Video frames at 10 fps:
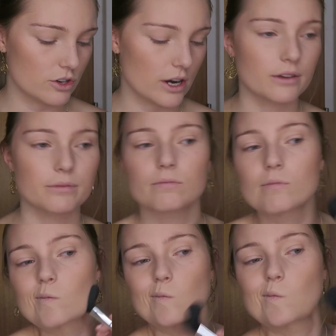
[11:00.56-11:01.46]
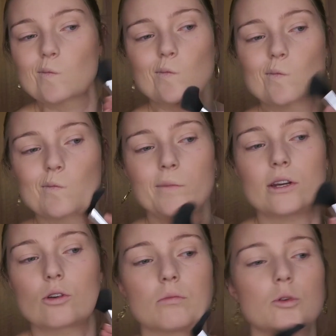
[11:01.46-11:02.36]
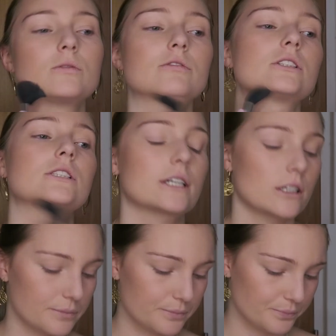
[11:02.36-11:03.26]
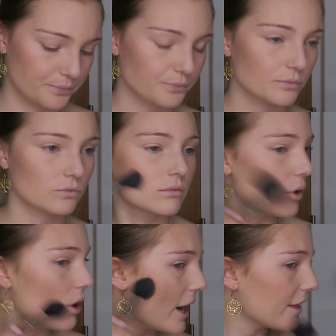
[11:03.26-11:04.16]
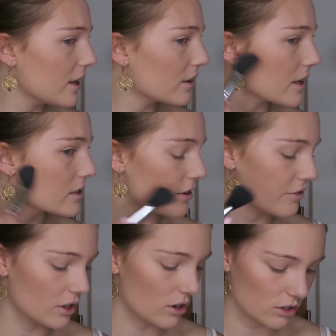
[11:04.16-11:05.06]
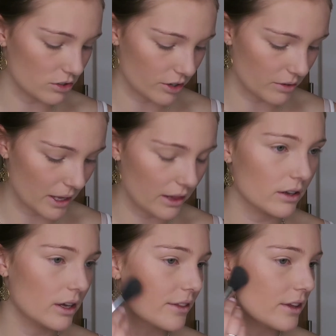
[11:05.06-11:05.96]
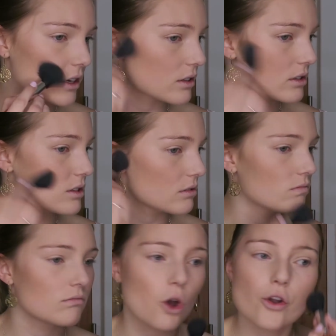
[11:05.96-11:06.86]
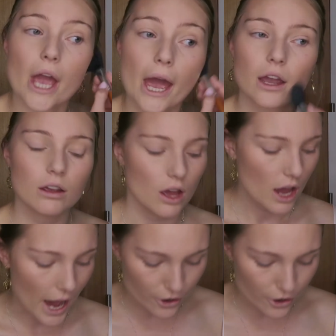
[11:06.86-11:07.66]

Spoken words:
try to be normal for a second. Well, I think that's it for the contouring palette. I think it's okay. I